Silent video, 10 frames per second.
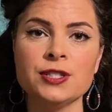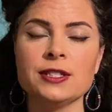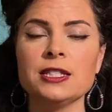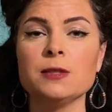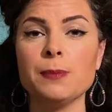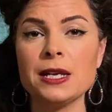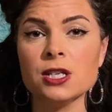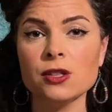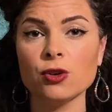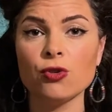and
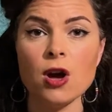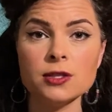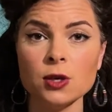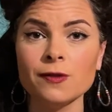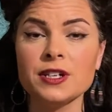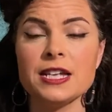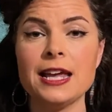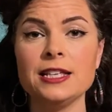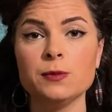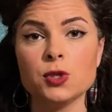especially the crossover
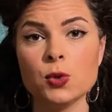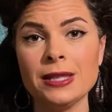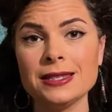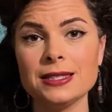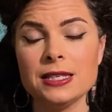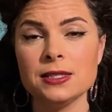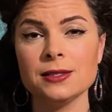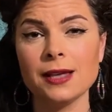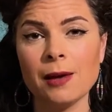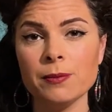days between the seasons
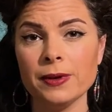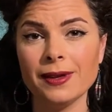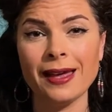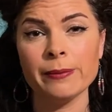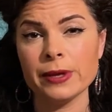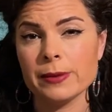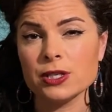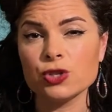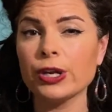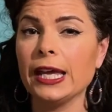can be a bit
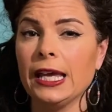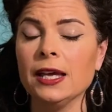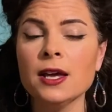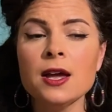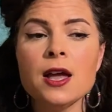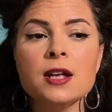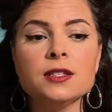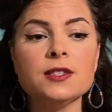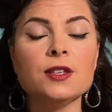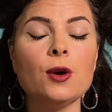tricky.
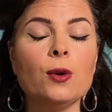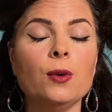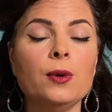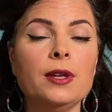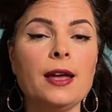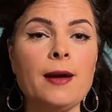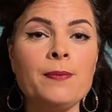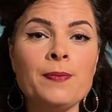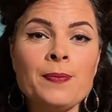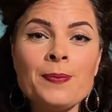So yeah,
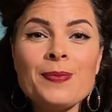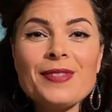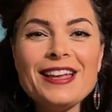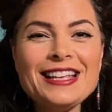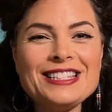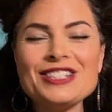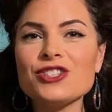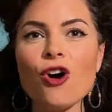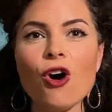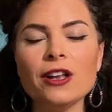
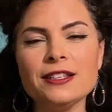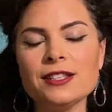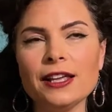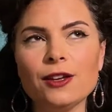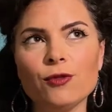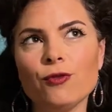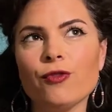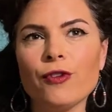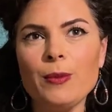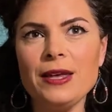it's like,
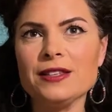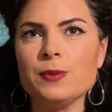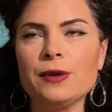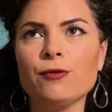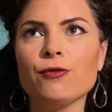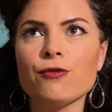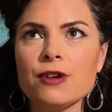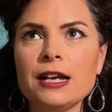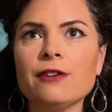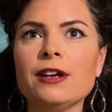for me, it's been
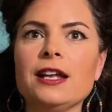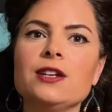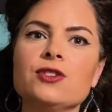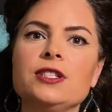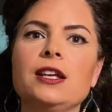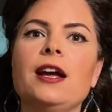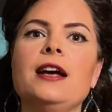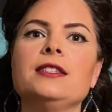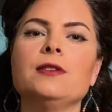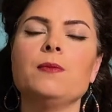really, really interesting
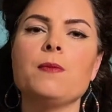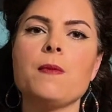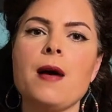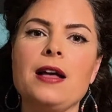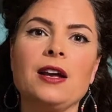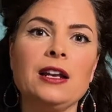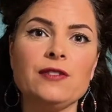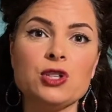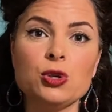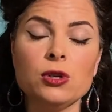as a kind of a
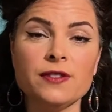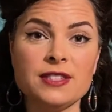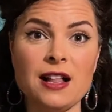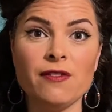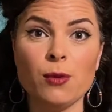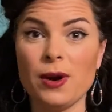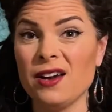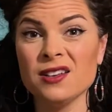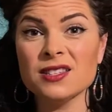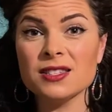tool of
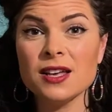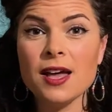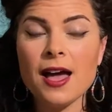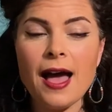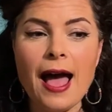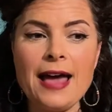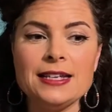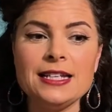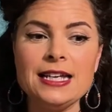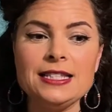self-awareness,
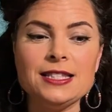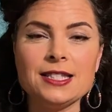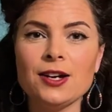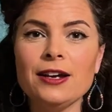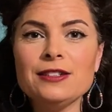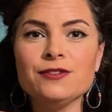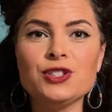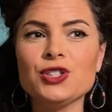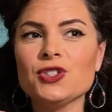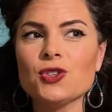and it's kind of
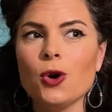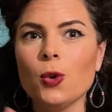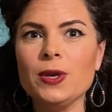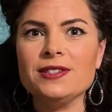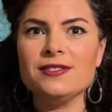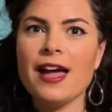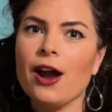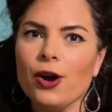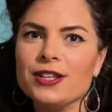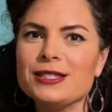just always
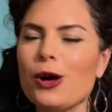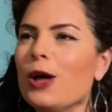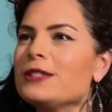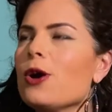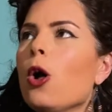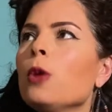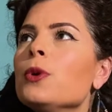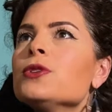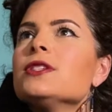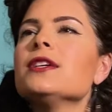there. It's
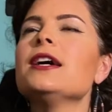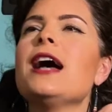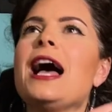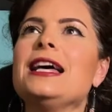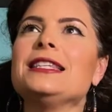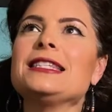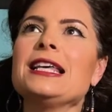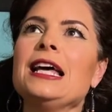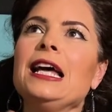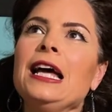almost as
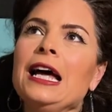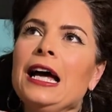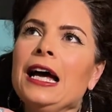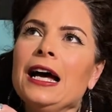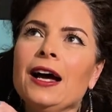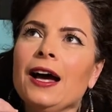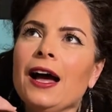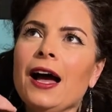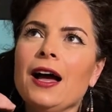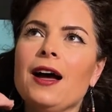
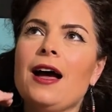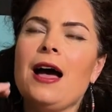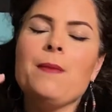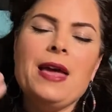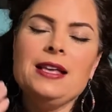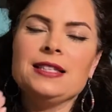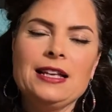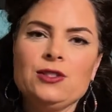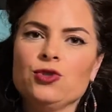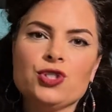amazing
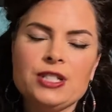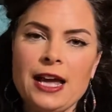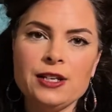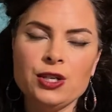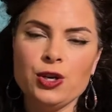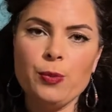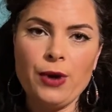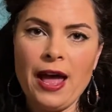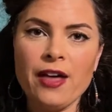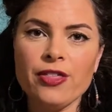as understanding your
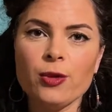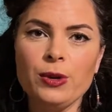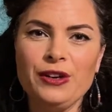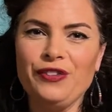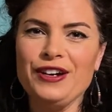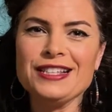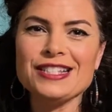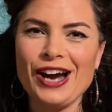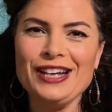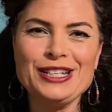breath when you first
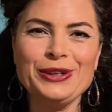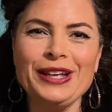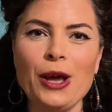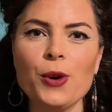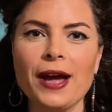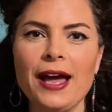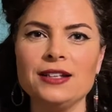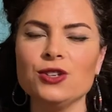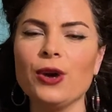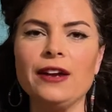start doing yoga and
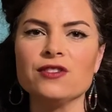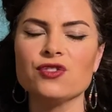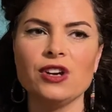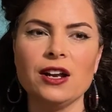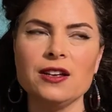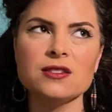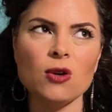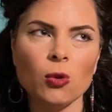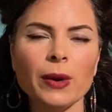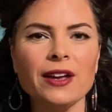you kind of just realize,
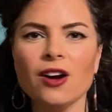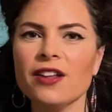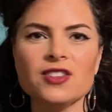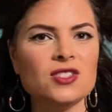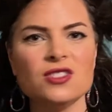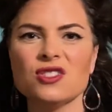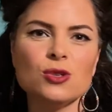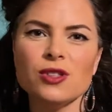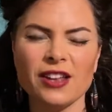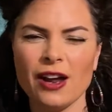oh my God, this is a
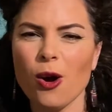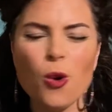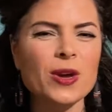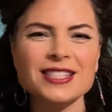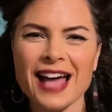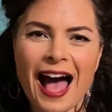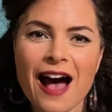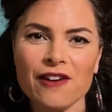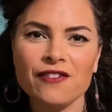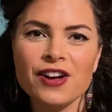tool that I always
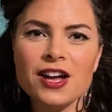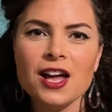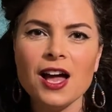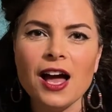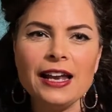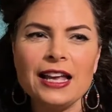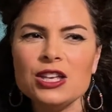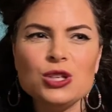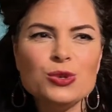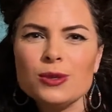have and I can
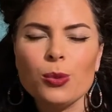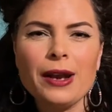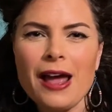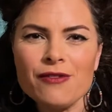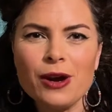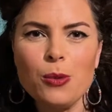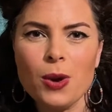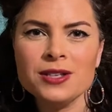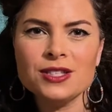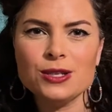use it whenever I
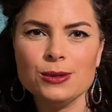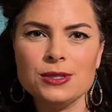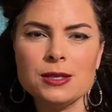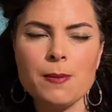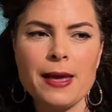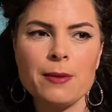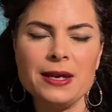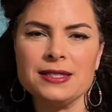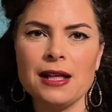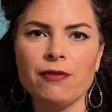want to make
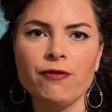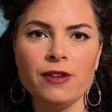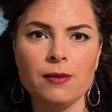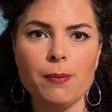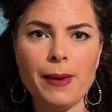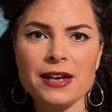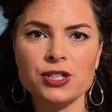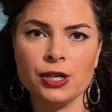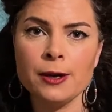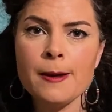myself feel
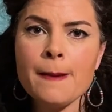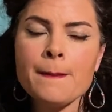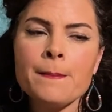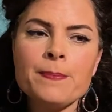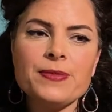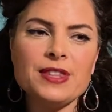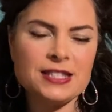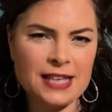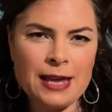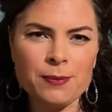better. The
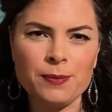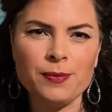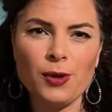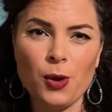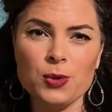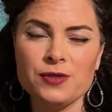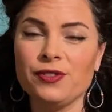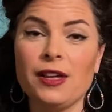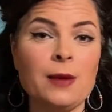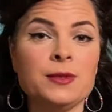same goes for the
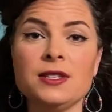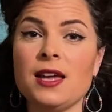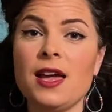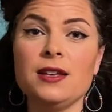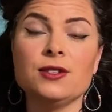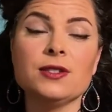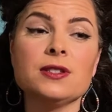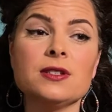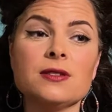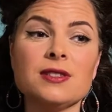MCA.
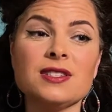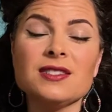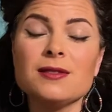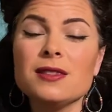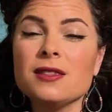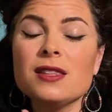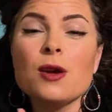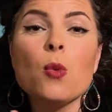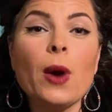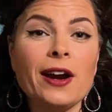Just the
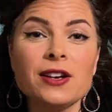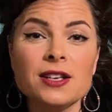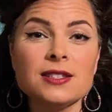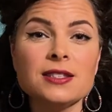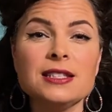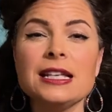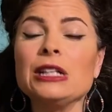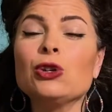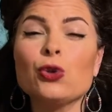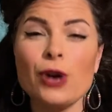awareness is
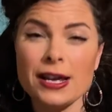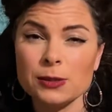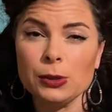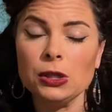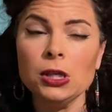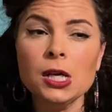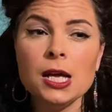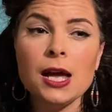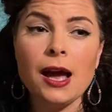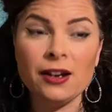incredible.
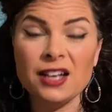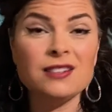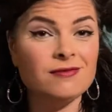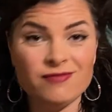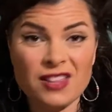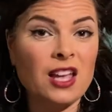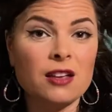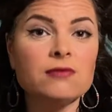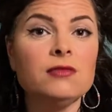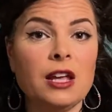And I think
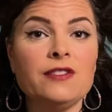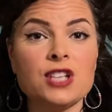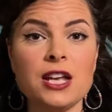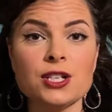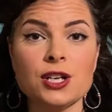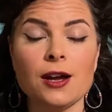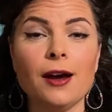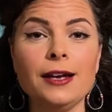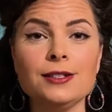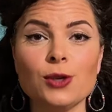life-changing.
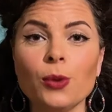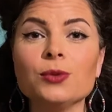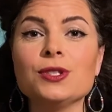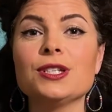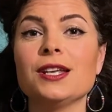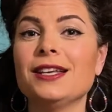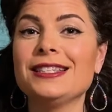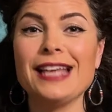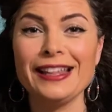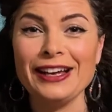I don't
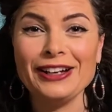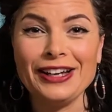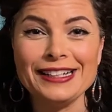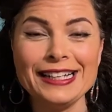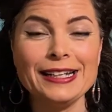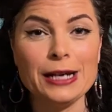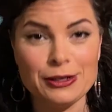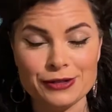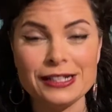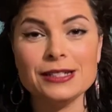say that lightly. I
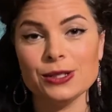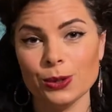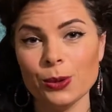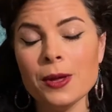really do.